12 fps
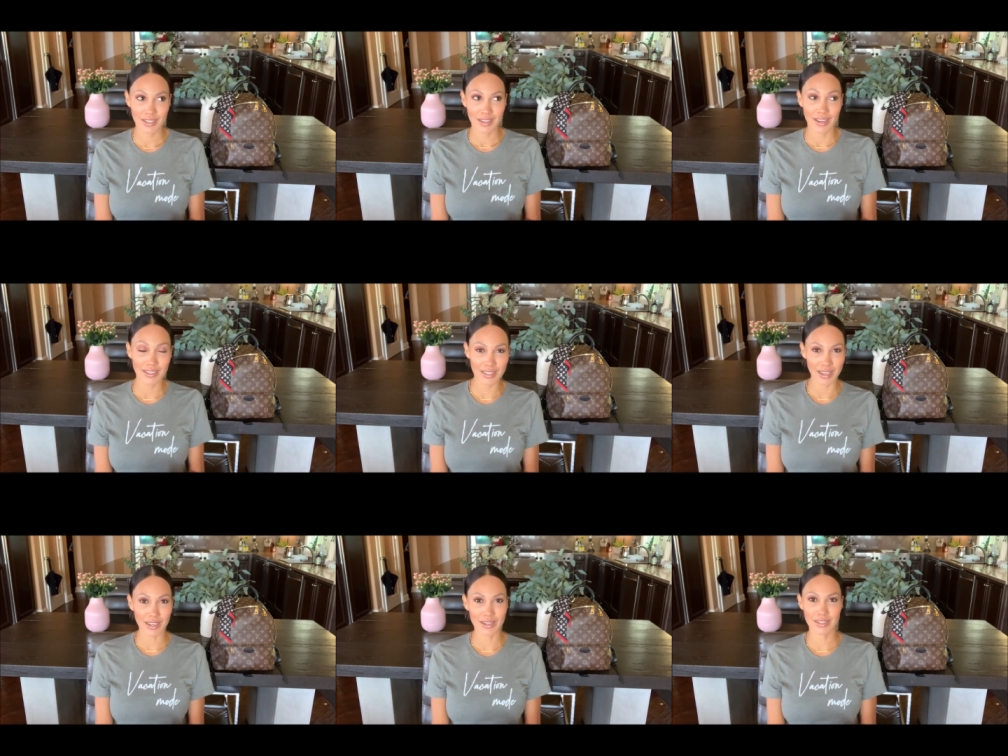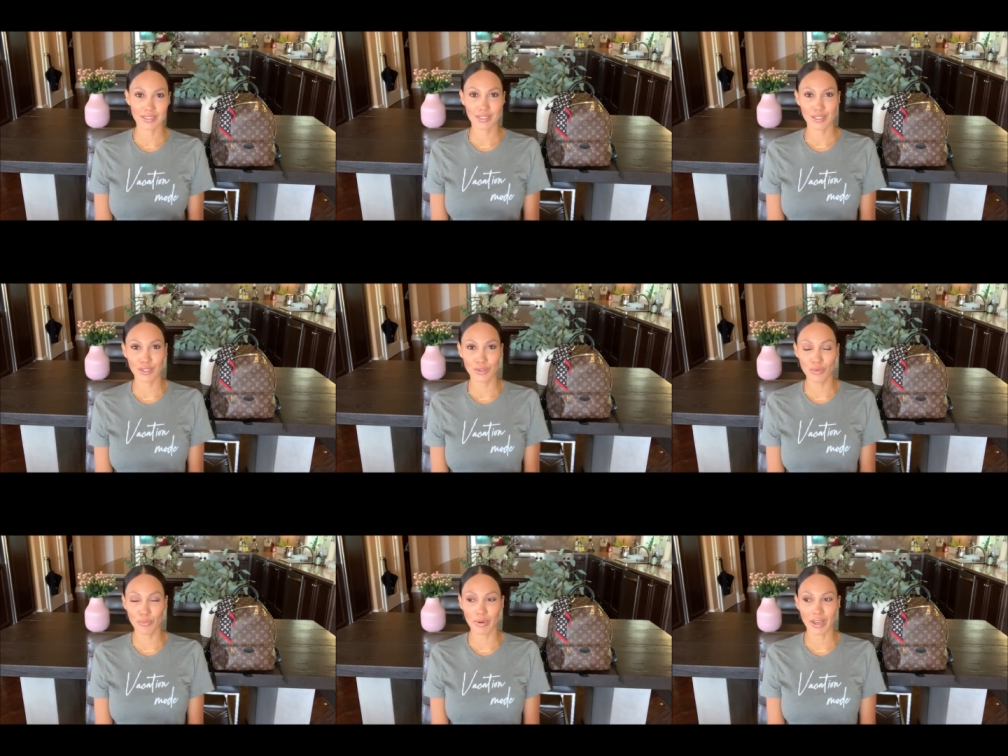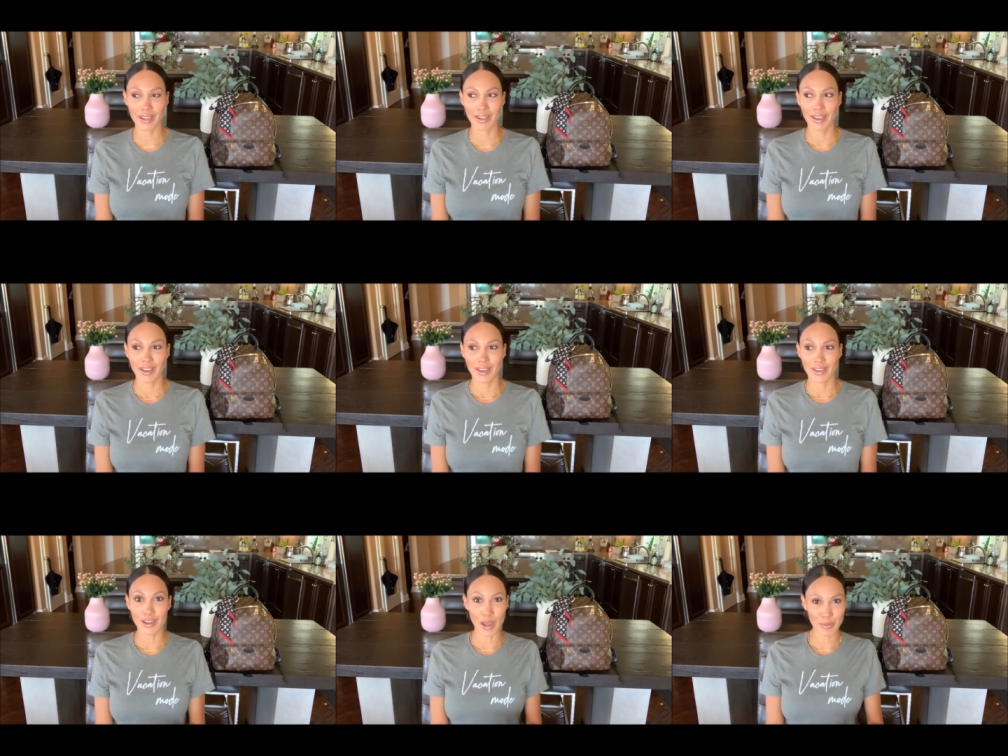again, it's cute, but
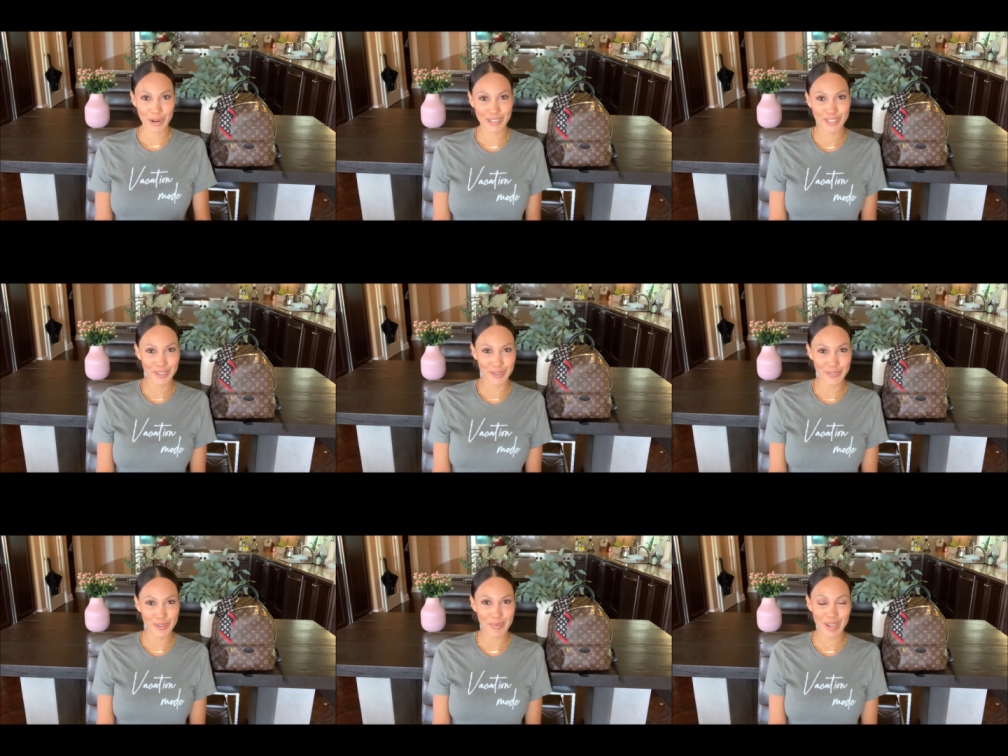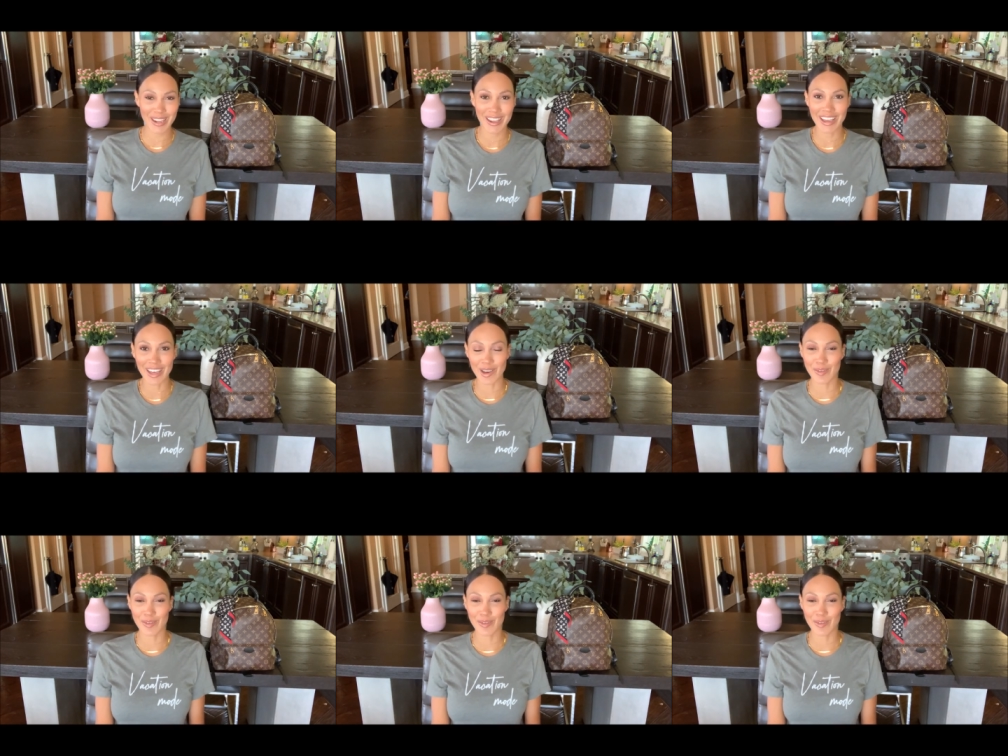not practical for me.